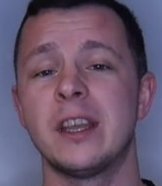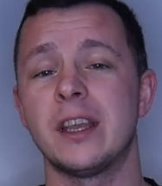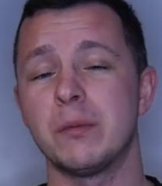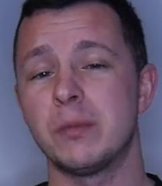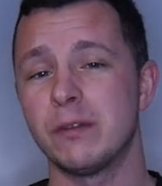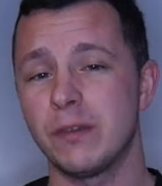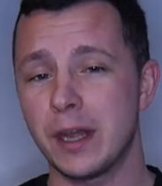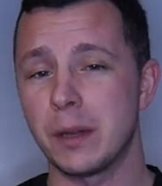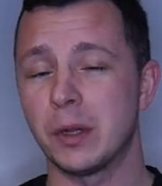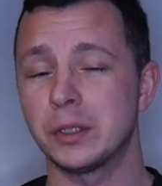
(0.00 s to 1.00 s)
It'd be
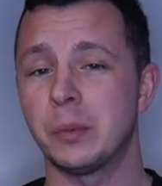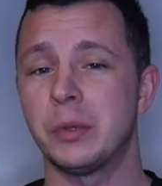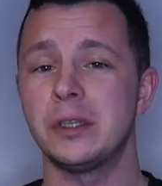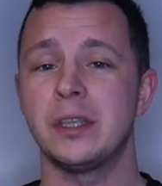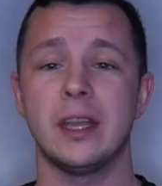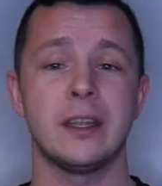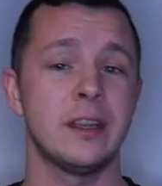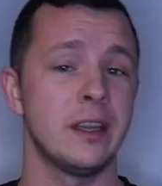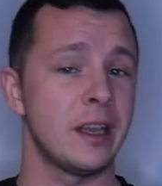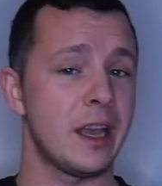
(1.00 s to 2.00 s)
very much appreciated.
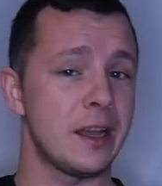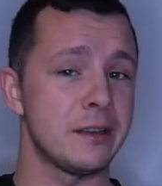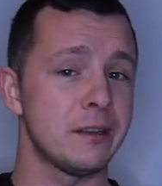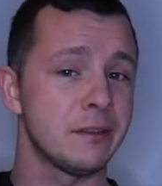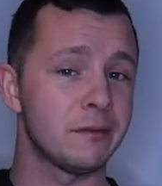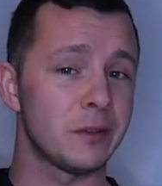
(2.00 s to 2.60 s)
And